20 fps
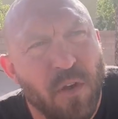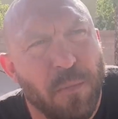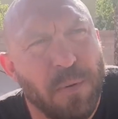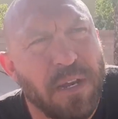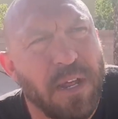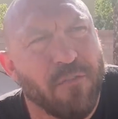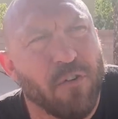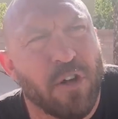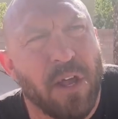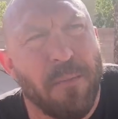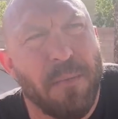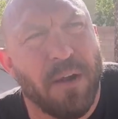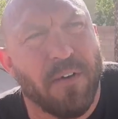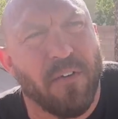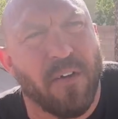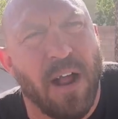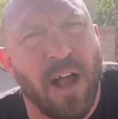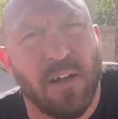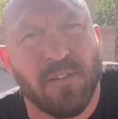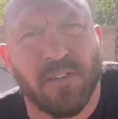Nobody ever came out of
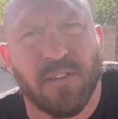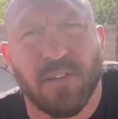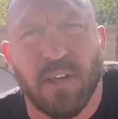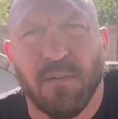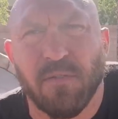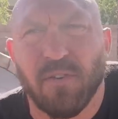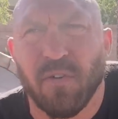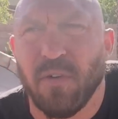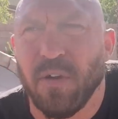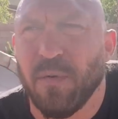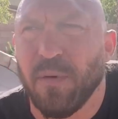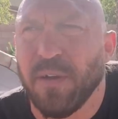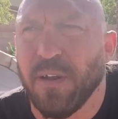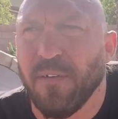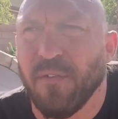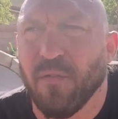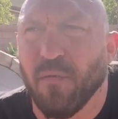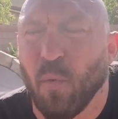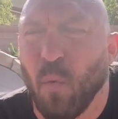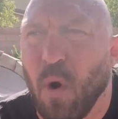their houses. I was the only one that
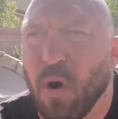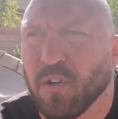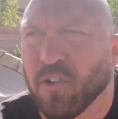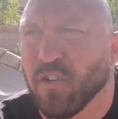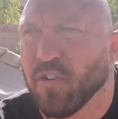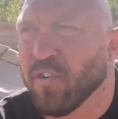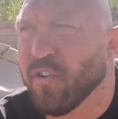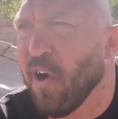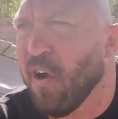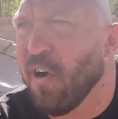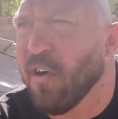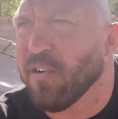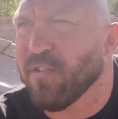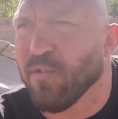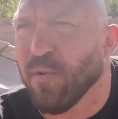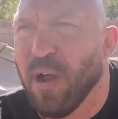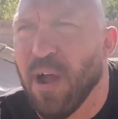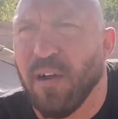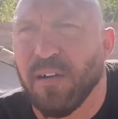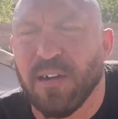ever walks their dogs
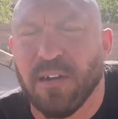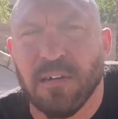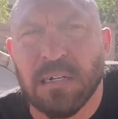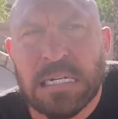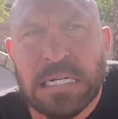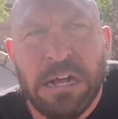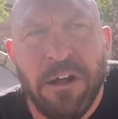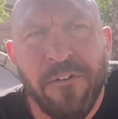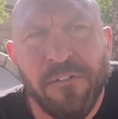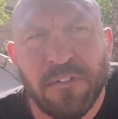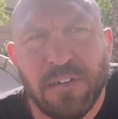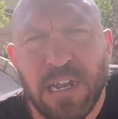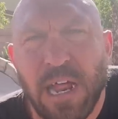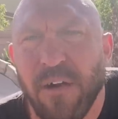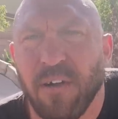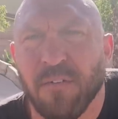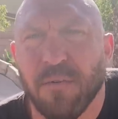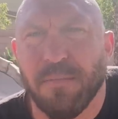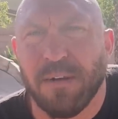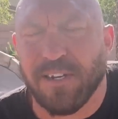around here.
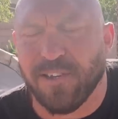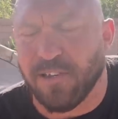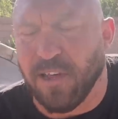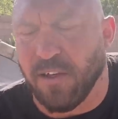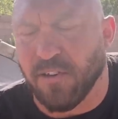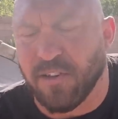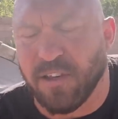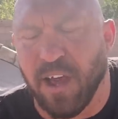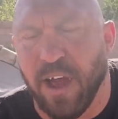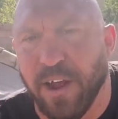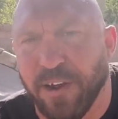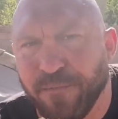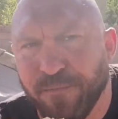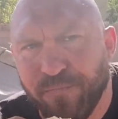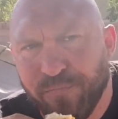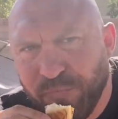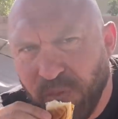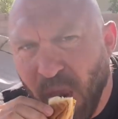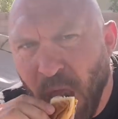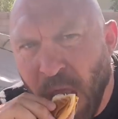Now everybody's outside.
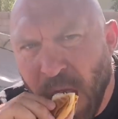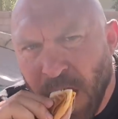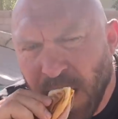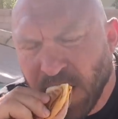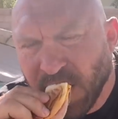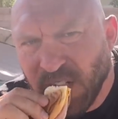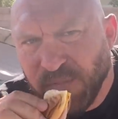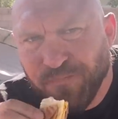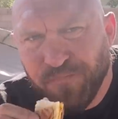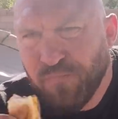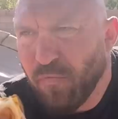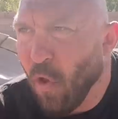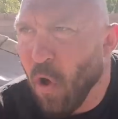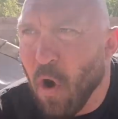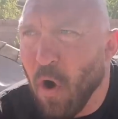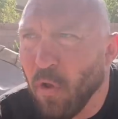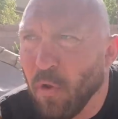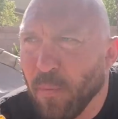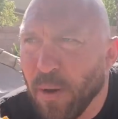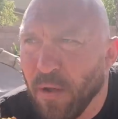
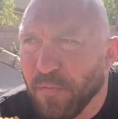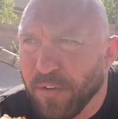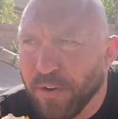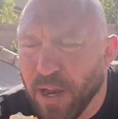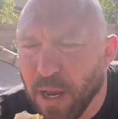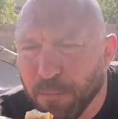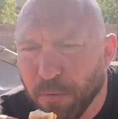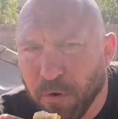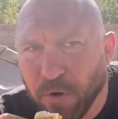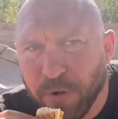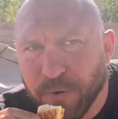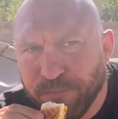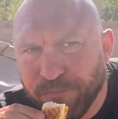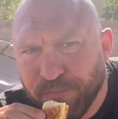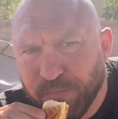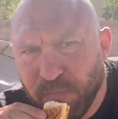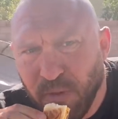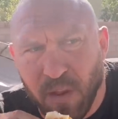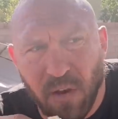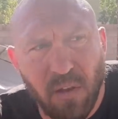All around the neighborhood.
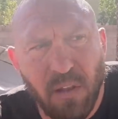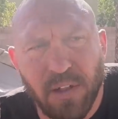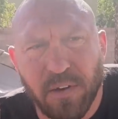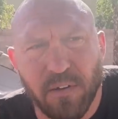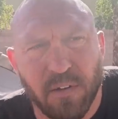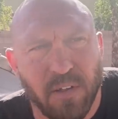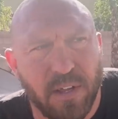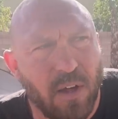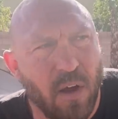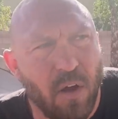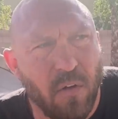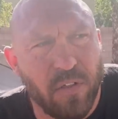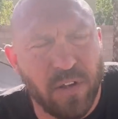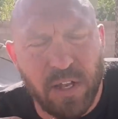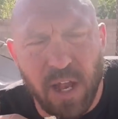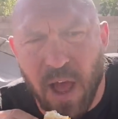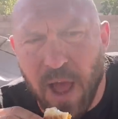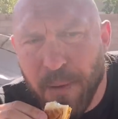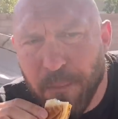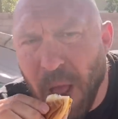Literally all the
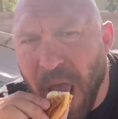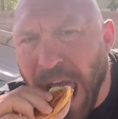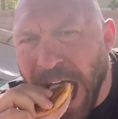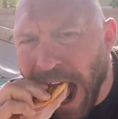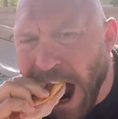time.